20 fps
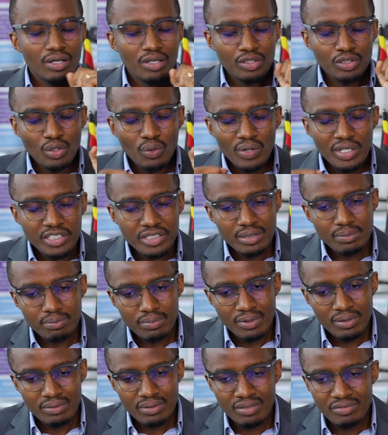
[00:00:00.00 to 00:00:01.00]
Your Worship,
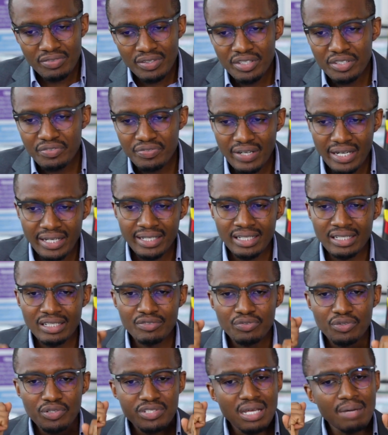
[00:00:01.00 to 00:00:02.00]
very finally,
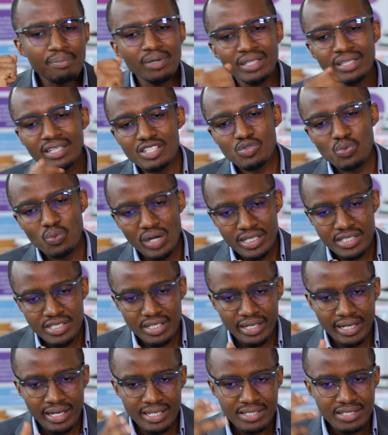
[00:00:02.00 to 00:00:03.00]
for someone that's
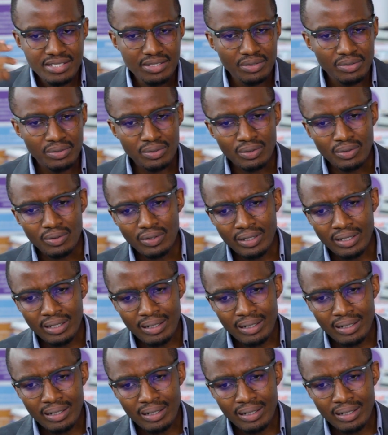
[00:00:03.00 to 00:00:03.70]
watching us, you know,